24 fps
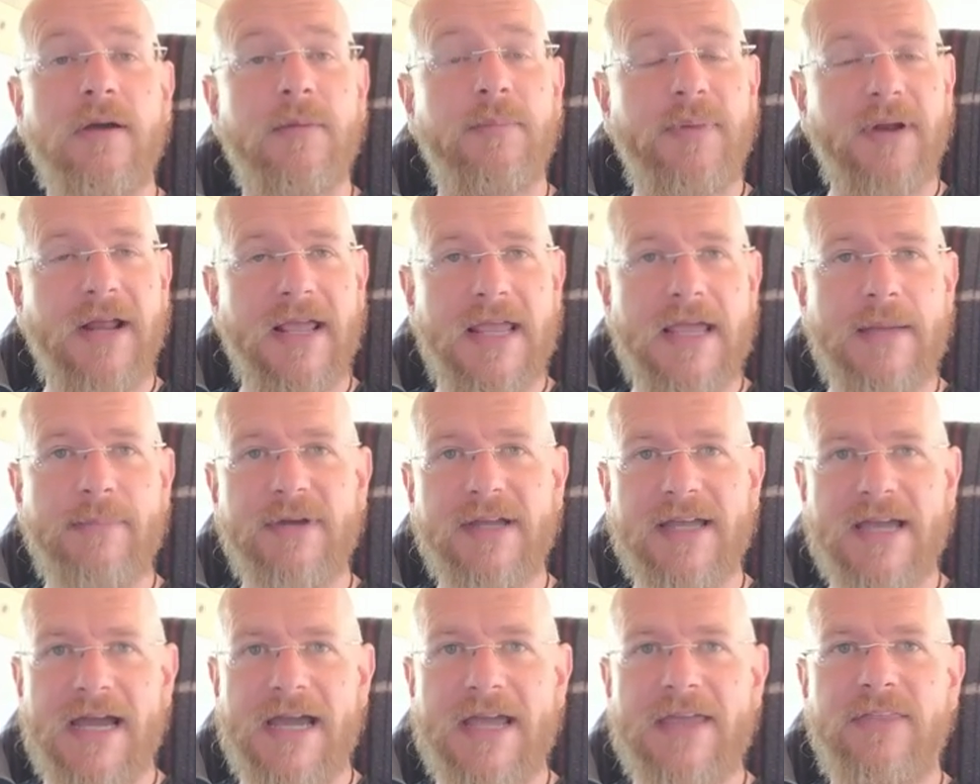but I am a
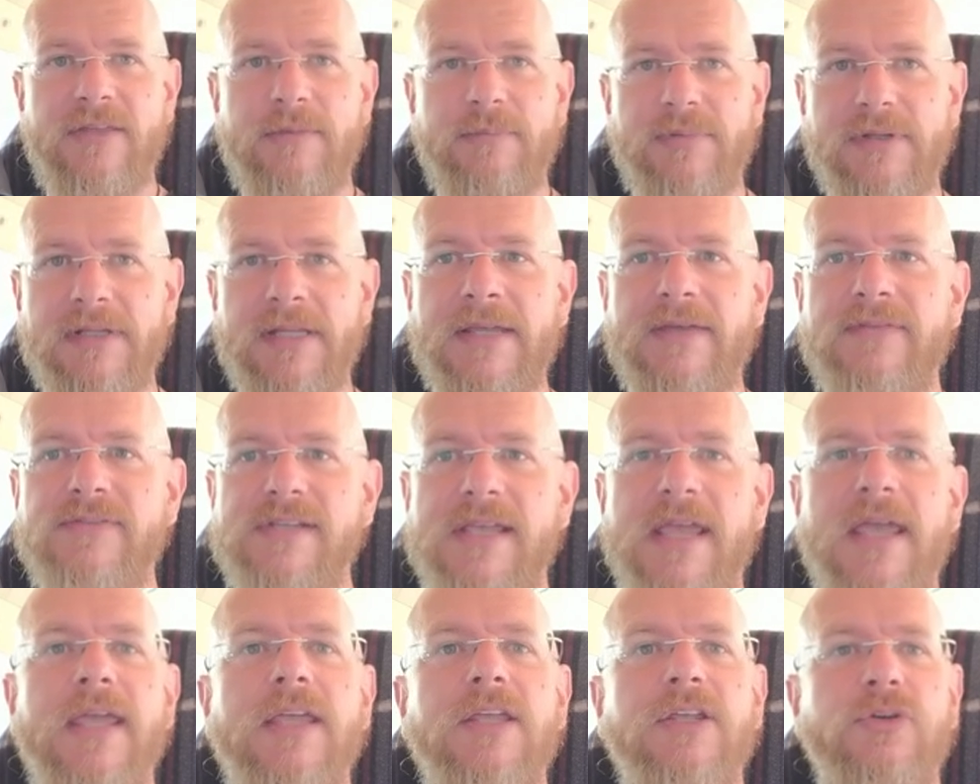guy that believes,
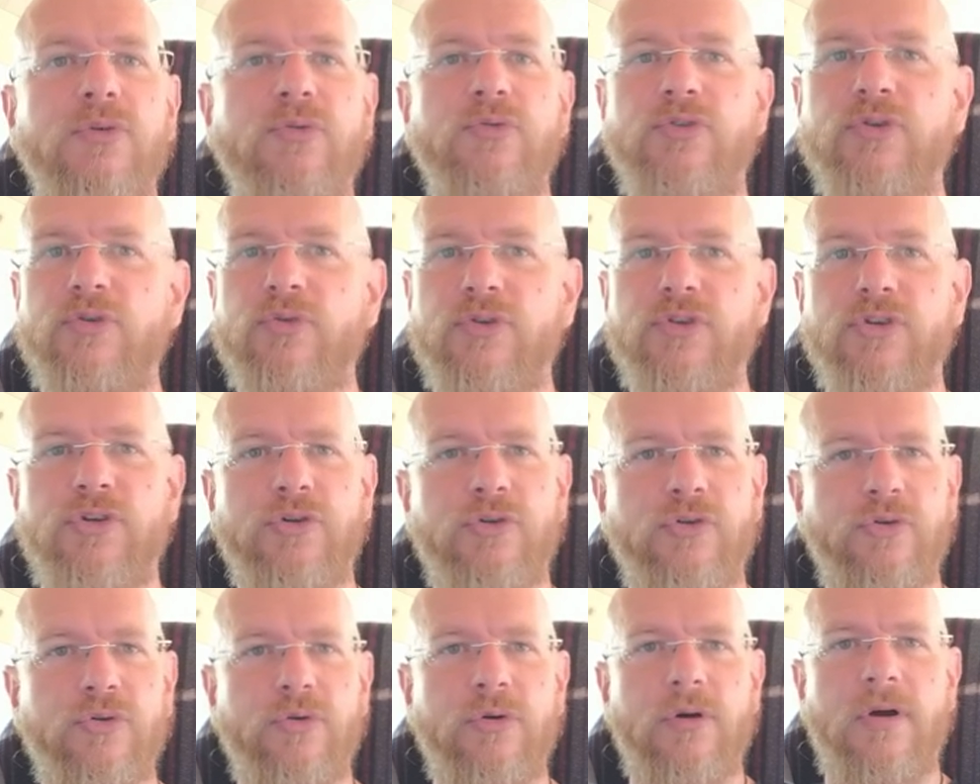hey, you do
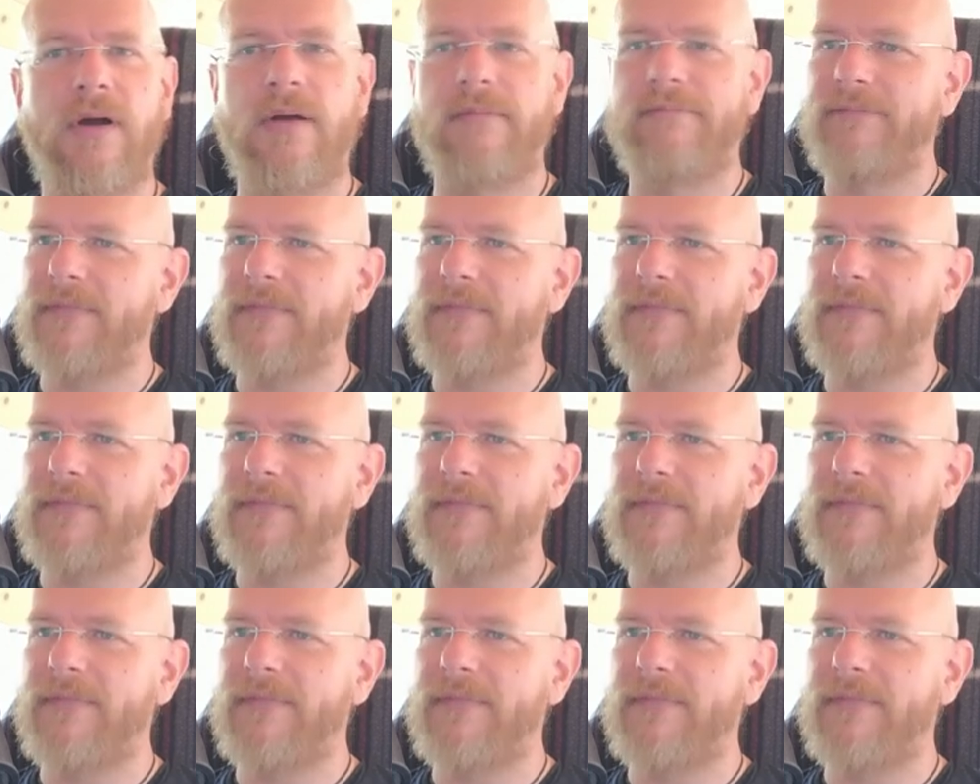you,